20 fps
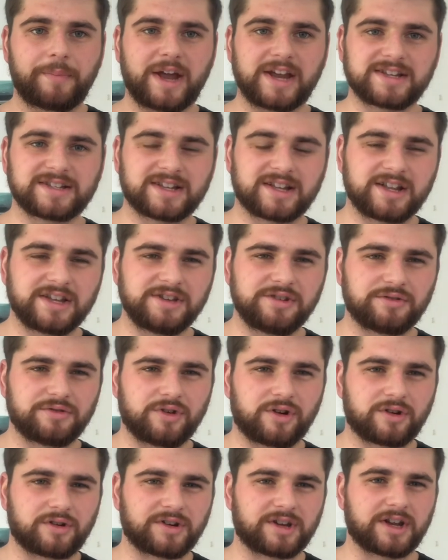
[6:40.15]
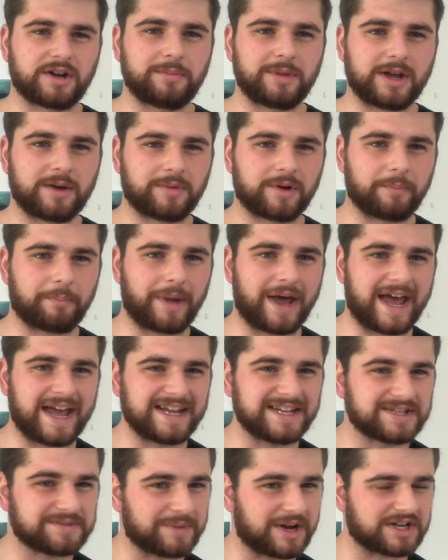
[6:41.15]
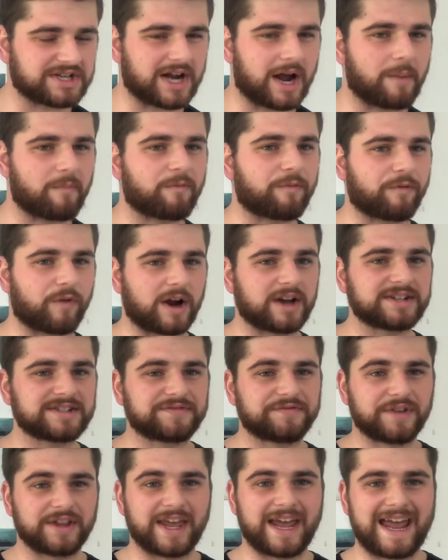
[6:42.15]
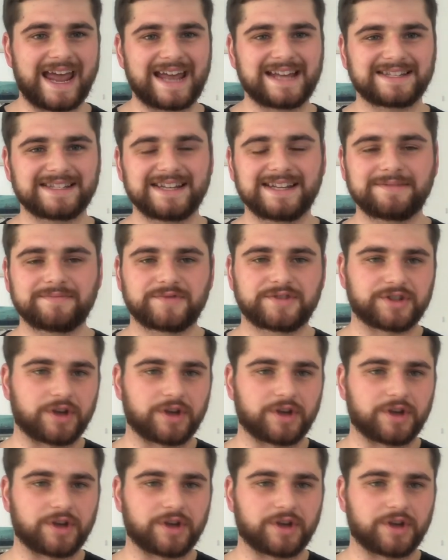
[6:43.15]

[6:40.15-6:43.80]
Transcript: basically you're not going to be able to pay as much upfront for that asset.